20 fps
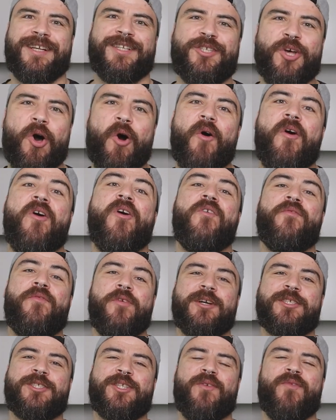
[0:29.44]
So,
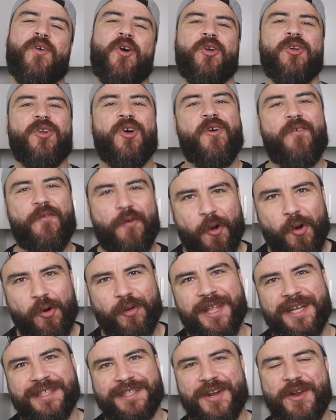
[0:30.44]
first of all, for
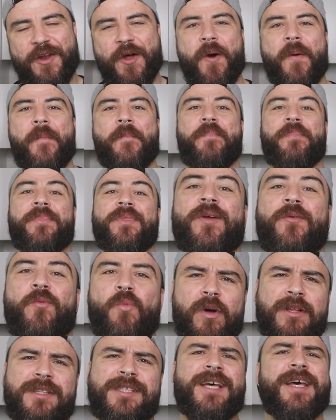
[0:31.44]
who doesn't know,
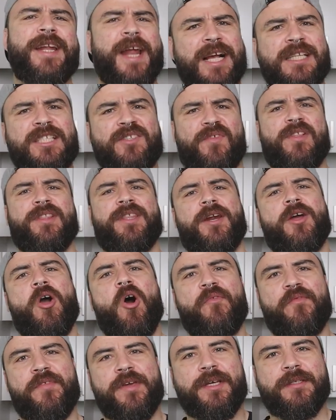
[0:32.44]
what's an iced filter
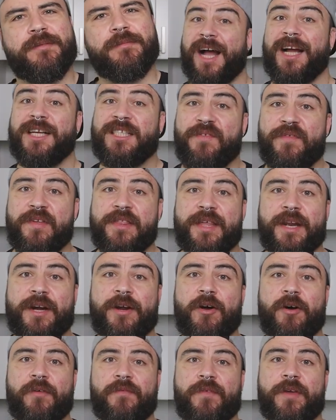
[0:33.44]
coffee? Iced filter
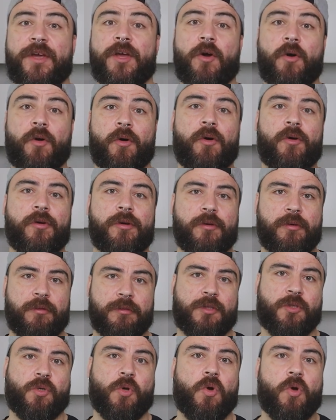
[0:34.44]
coffee, or
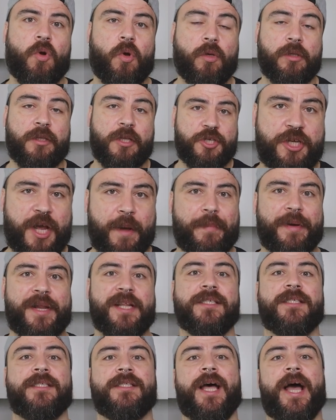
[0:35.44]
also called
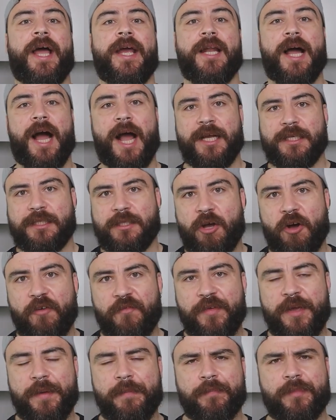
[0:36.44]
Japanese style iced
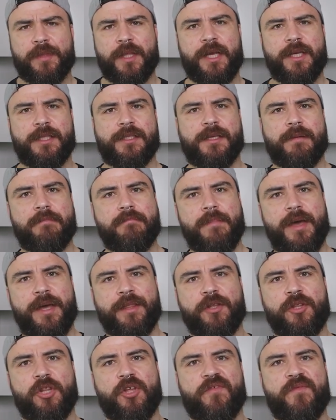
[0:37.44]
coffee, it's a
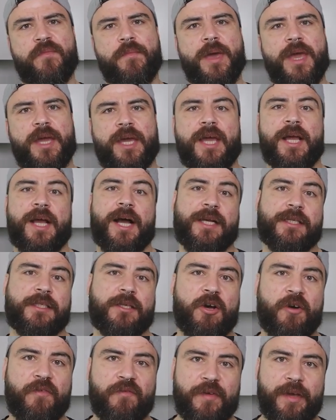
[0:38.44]
method of making
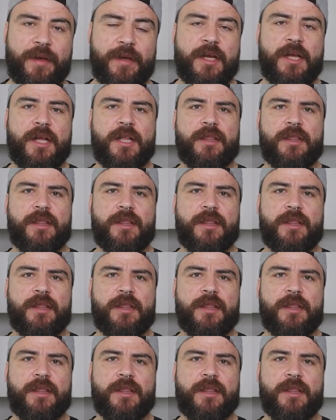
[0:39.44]
iced coffee